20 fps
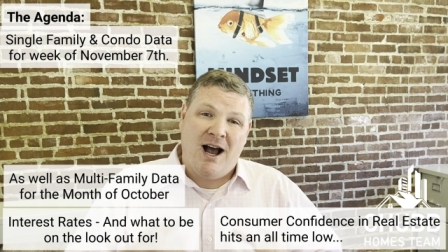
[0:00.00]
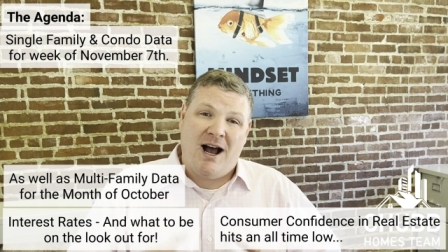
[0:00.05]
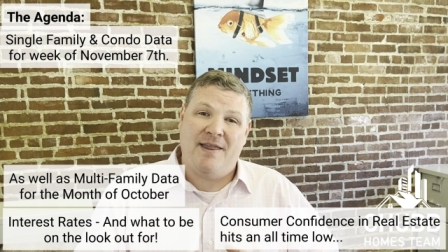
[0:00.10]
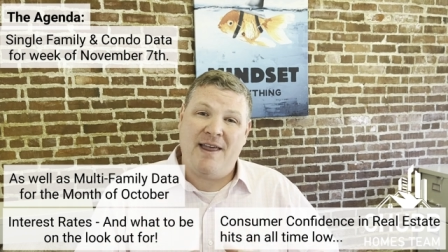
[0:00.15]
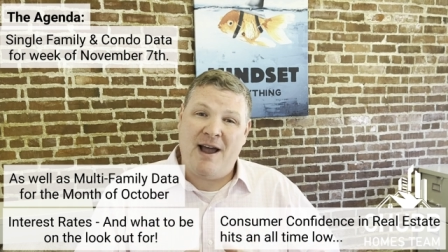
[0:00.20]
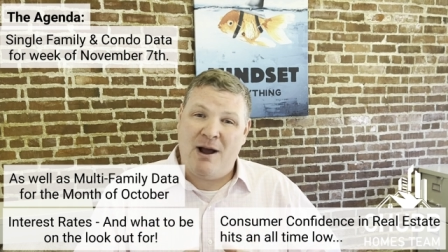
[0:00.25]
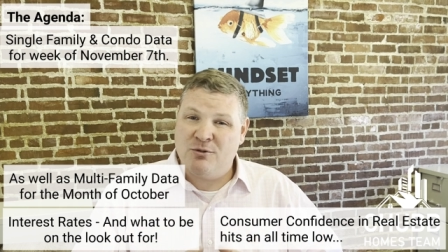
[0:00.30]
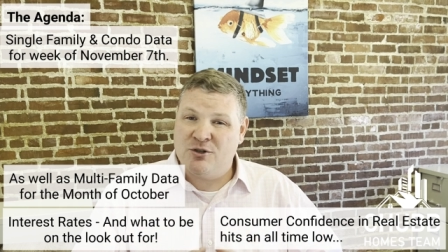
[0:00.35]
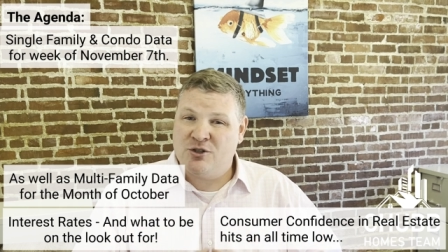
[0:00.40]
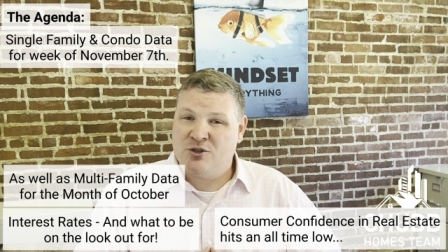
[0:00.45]

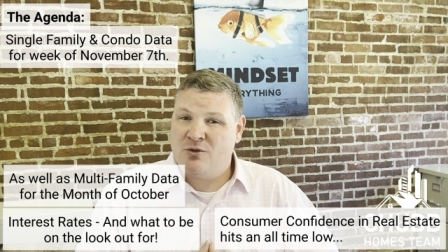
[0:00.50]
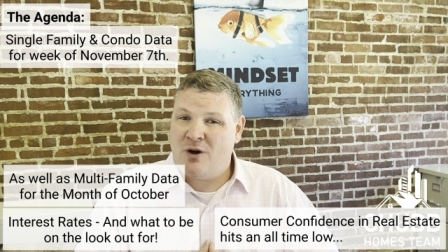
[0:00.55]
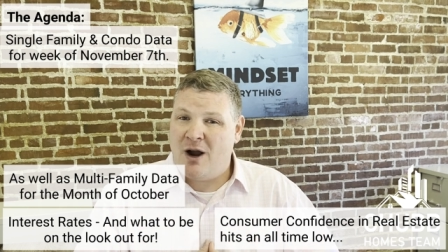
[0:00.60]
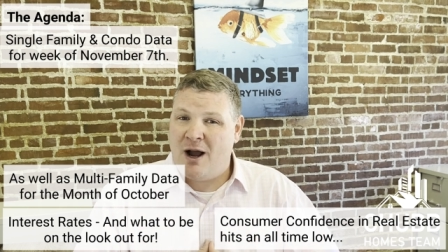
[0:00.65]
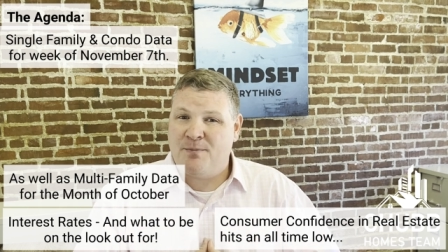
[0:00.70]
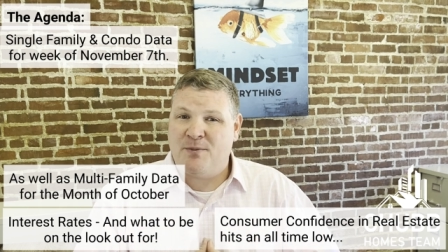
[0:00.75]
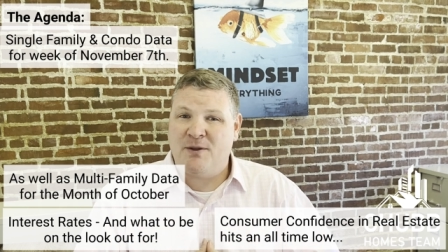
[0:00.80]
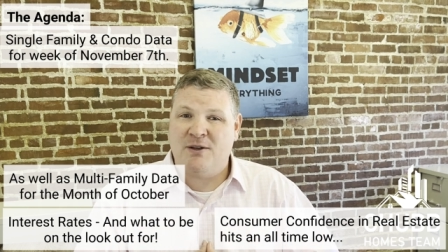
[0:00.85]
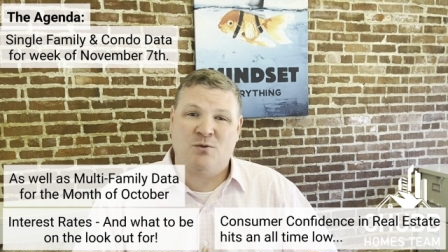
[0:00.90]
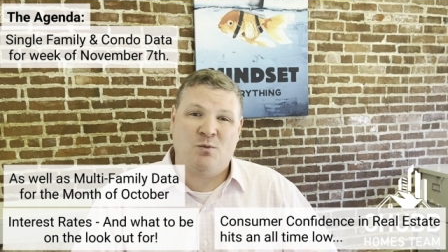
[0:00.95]
That was
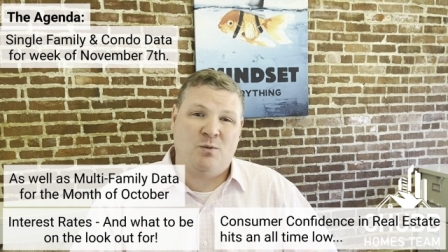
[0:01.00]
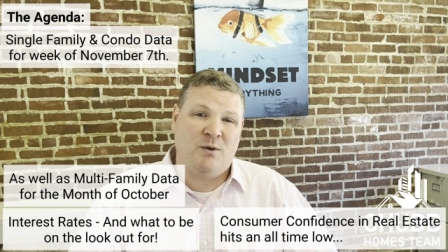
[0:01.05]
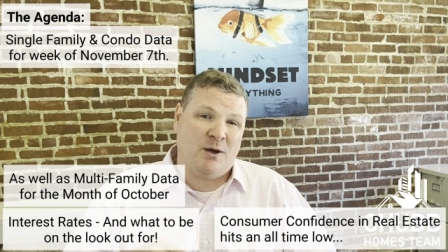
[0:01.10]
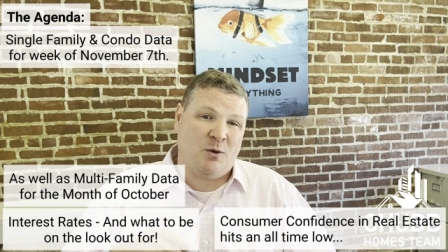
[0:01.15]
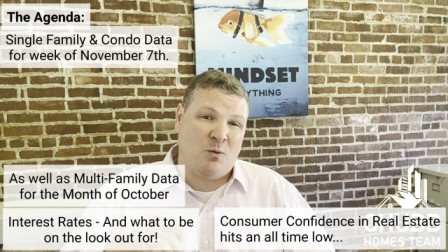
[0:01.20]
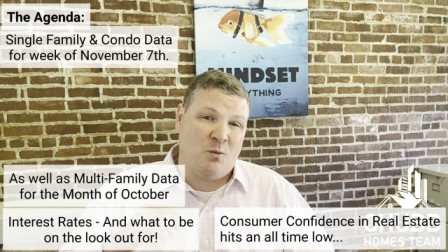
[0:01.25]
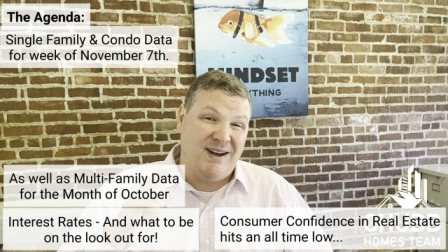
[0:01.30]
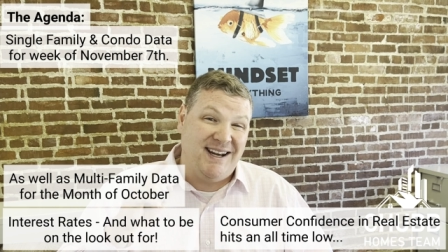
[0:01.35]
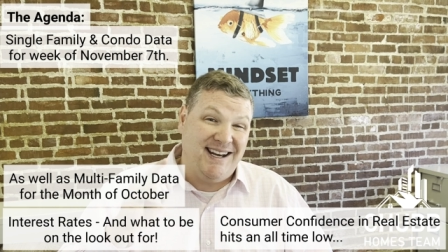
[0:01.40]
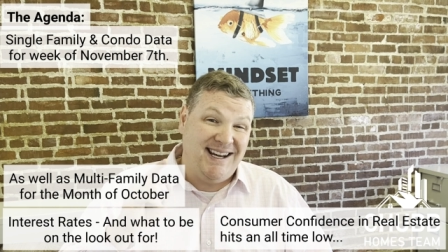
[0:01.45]
dropped this
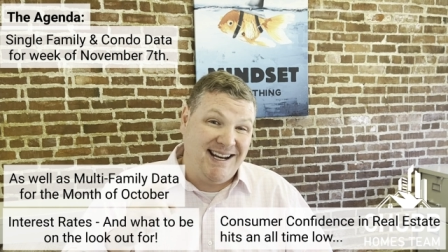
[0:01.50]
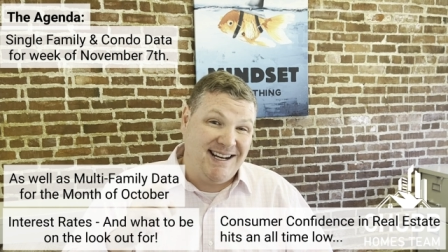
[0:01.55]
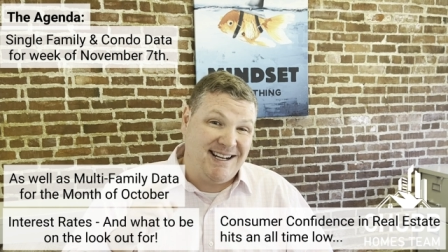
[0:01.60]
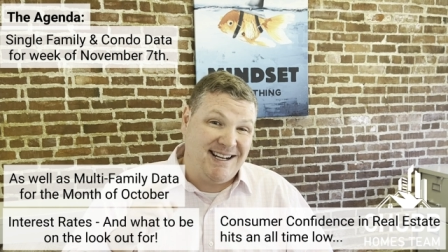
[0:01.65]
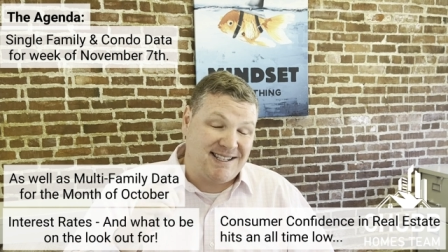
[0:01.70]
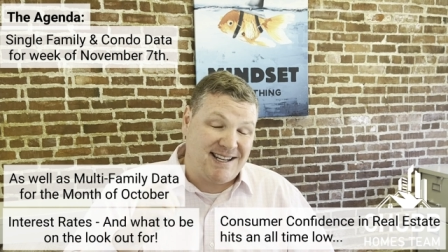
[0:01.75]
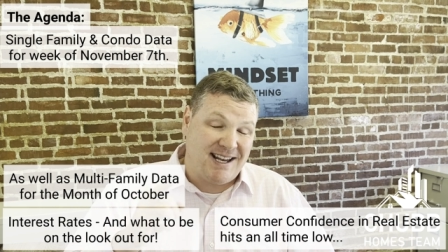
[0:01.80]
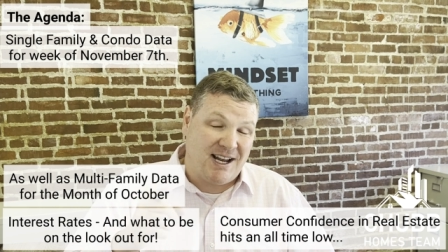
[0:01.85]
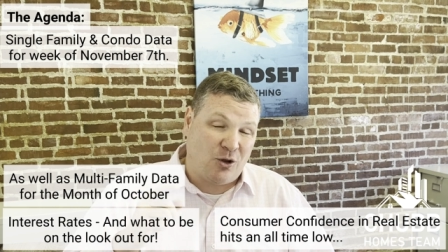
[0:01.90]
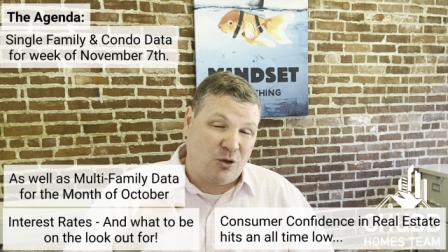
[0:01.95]
week, and we need
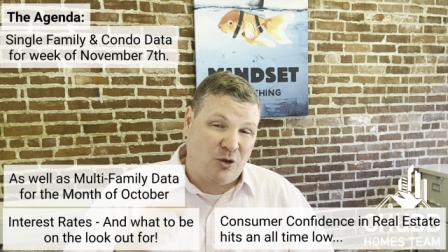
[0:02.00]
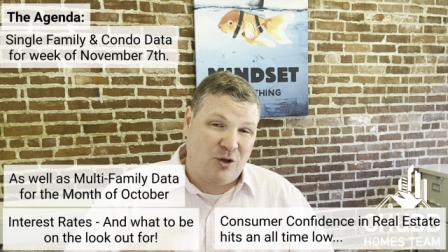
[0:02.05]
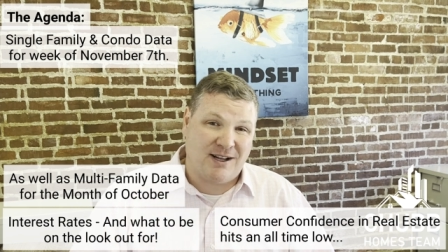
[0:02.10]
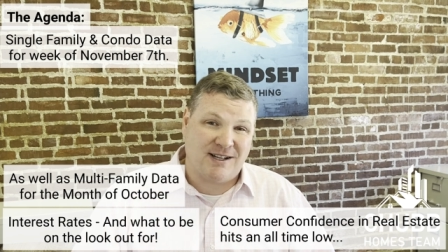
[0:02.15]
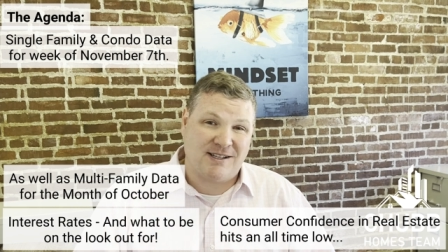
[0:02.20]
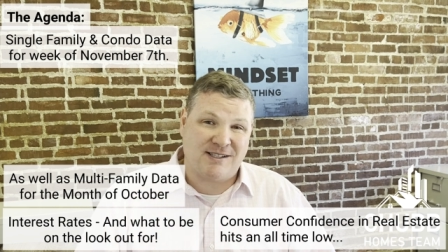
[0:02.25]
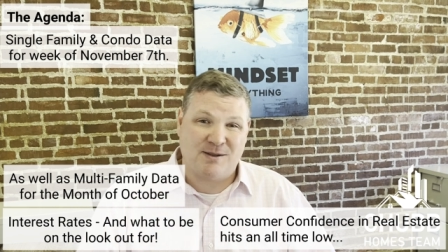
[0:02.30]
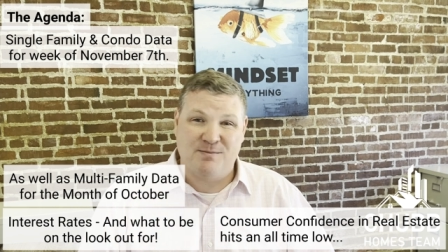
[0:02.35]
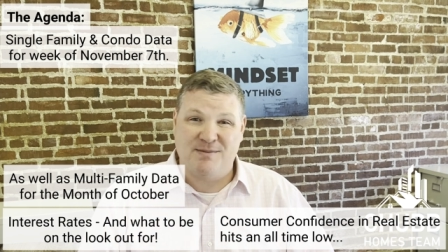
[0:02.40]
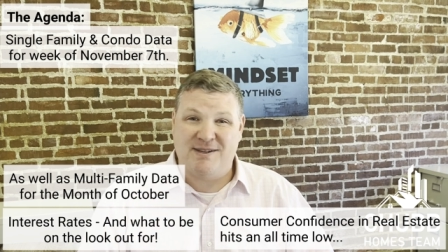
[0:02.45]
to take a
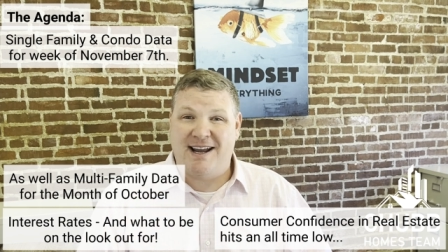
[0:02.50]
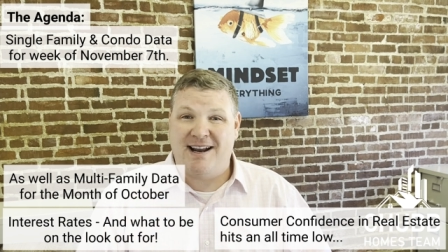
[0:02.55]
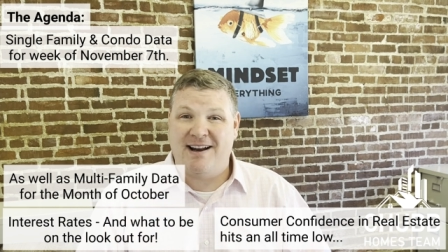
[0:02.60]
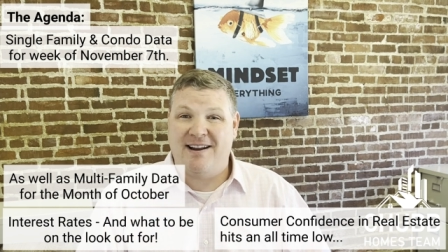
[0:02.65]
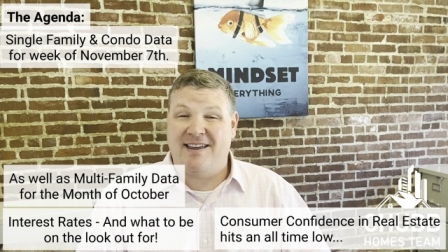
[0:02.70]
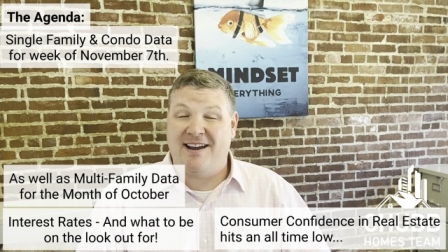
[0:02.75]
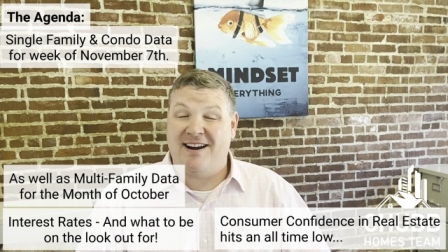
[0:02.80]
look at some data